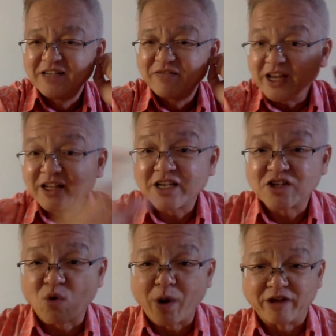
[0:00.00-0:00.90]
Then there's
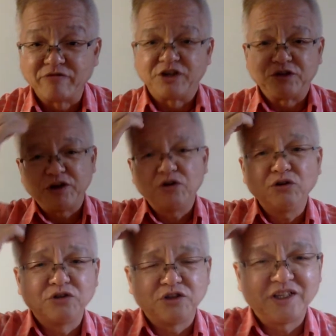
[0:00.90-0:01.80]
the white fish. When you go
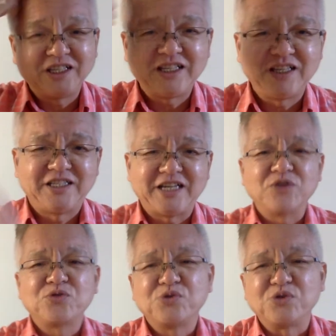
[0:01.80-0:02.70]
to
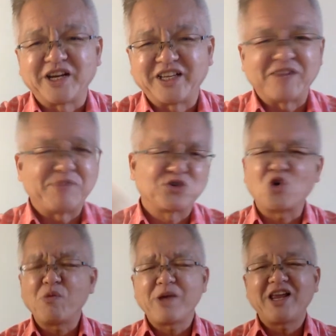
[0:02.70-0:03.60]
Jiangsu, right, there'll be
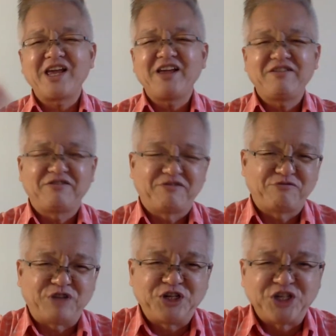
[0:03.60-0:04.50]
so many
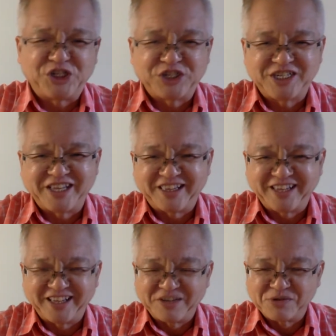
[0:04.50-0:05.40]
fish dishes
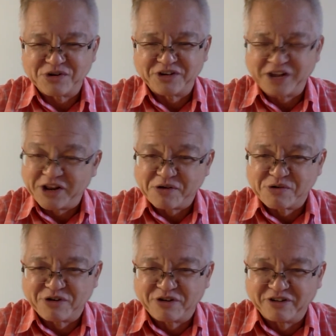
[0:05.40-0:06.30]
that they
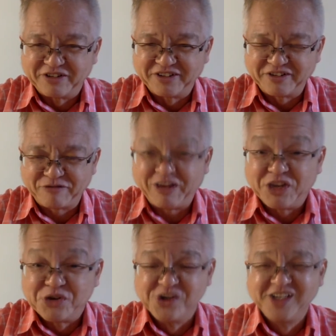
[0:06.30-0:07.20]
will feed
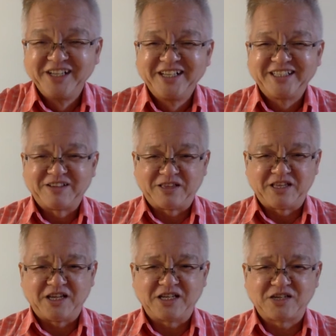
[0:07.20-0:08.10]
you.
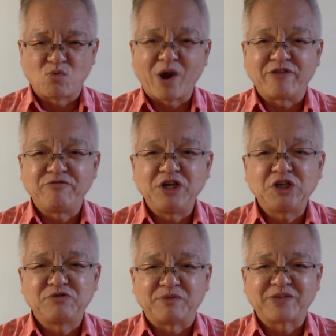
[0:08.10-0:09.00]
This white
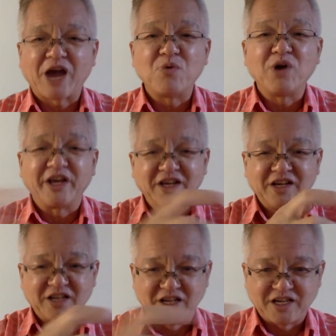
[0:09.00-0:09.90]
fish from Tai Hu Lake
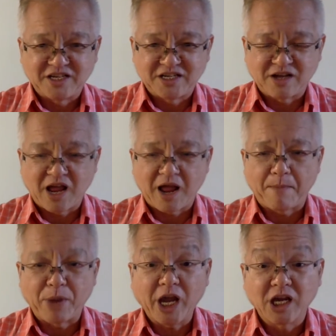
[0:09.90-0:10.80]
is
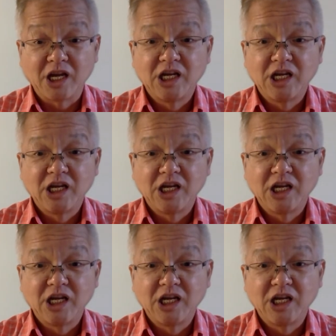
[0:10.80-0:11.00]
big.